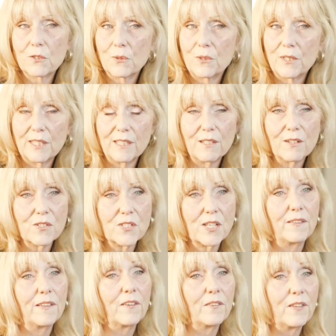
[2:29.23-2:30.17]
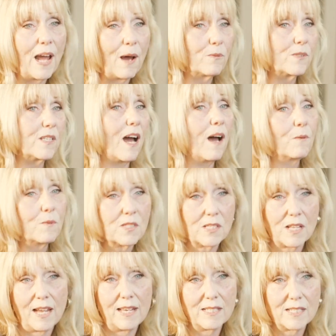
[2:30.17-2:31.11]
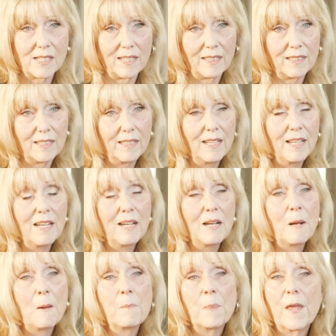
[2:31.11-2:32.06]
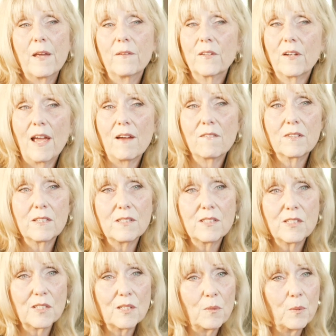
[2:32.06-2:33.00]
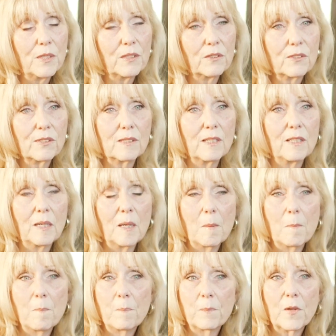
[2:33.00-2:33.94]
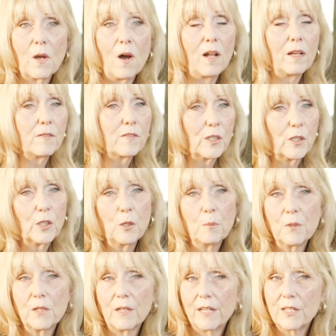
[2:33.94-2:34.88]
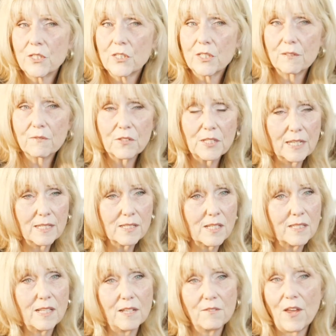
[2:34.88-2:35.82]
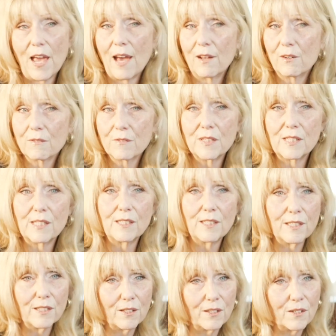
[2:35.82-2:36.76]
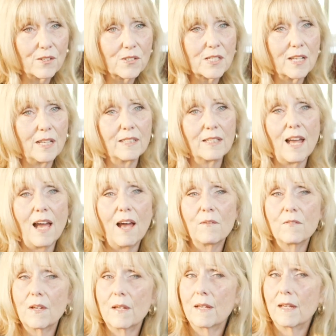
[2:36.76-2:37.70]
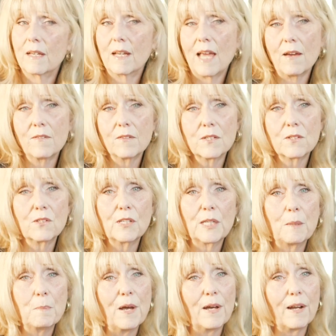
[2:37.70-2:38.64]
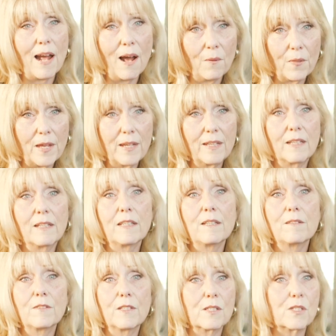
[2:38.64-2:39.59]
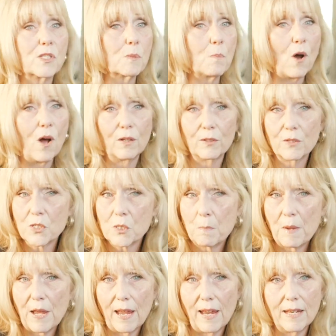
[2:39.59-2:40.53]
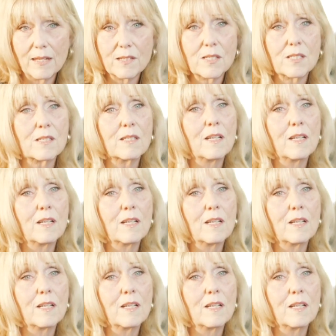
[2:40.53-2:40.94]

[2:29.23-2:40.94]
30 years and they're now downsizing. And they're having to deal with all of the accumulation of things that they've had over the years, and having to think about how they can live in a smaller space